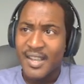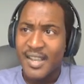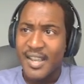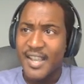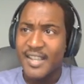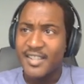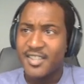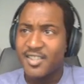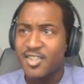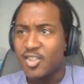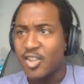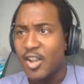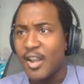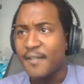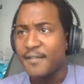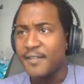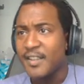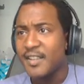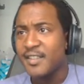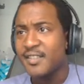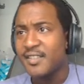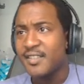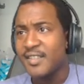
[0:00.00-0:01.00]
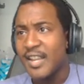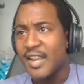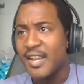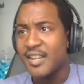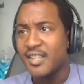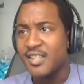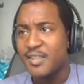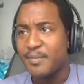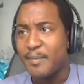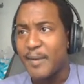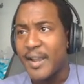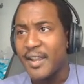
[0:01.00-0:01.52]
It's soft inside
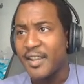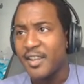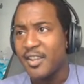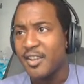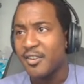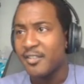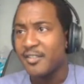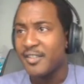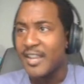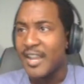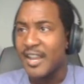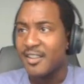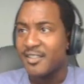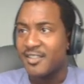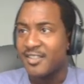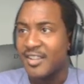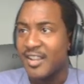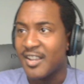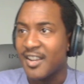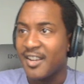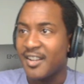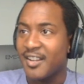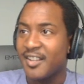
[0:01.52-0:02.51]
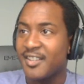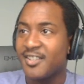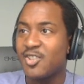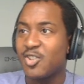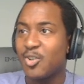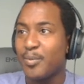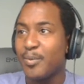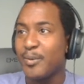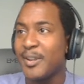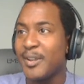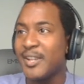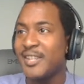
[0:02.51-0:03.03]
and spiky on the outside. It's
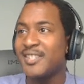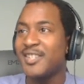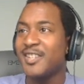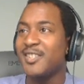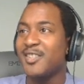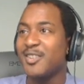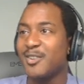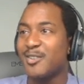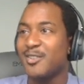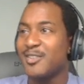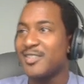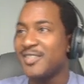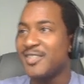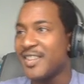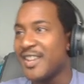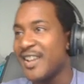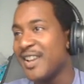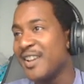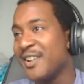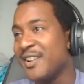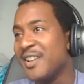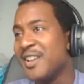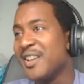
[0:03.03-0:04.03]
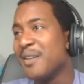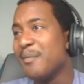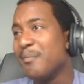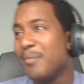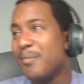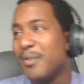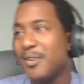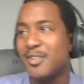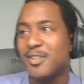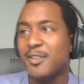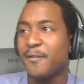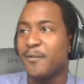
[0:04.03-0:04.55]
super easy to understand,
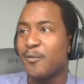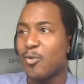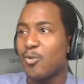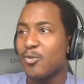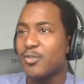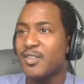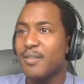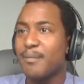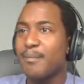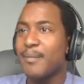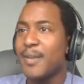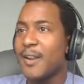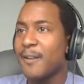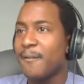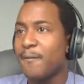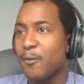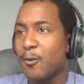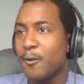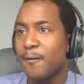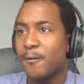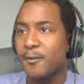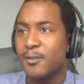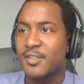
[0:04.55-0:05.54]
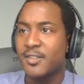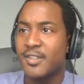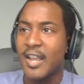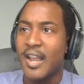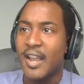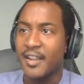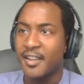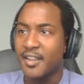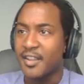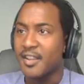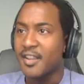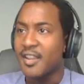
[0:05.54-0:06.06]
but it's of course a metaphor for
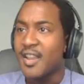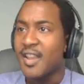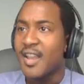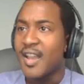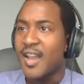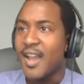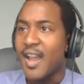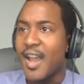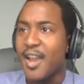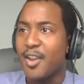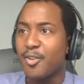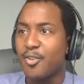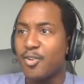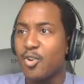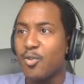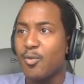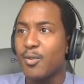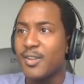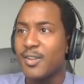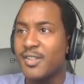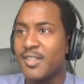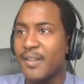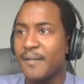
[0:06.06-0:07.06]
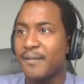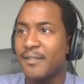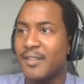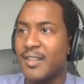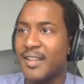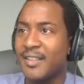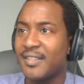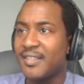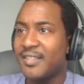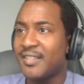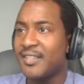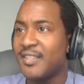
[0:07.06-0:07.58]
Saki. I don't know why something
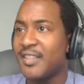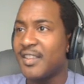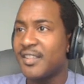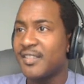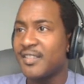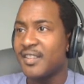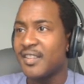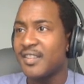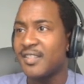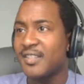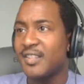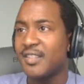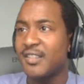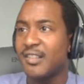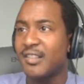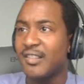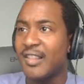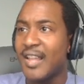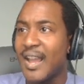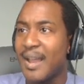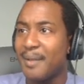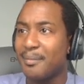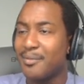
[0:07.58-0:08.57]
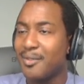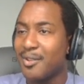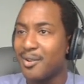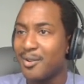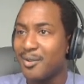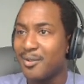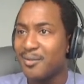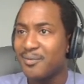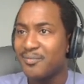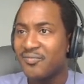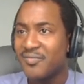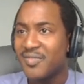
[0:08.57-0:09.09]
like this is in the lab though.